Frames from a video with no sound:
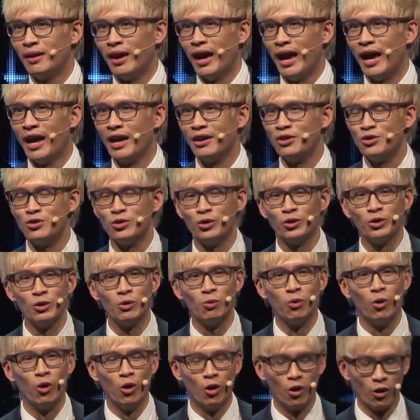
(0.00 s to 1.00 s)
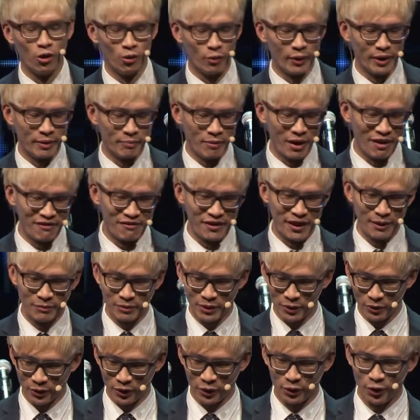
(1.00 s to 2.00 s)
And during the war, when my
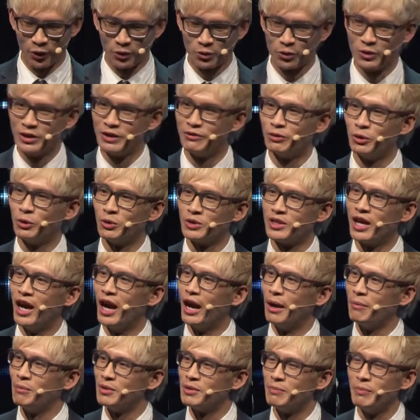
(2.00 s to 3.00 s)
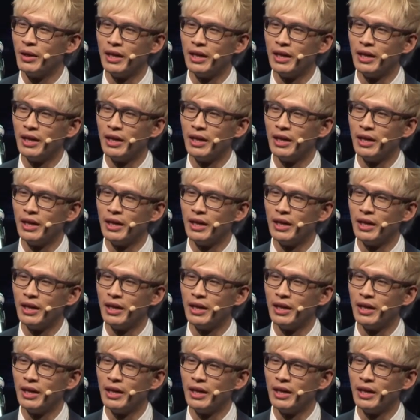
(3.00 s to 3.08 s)
family were going through difficult times,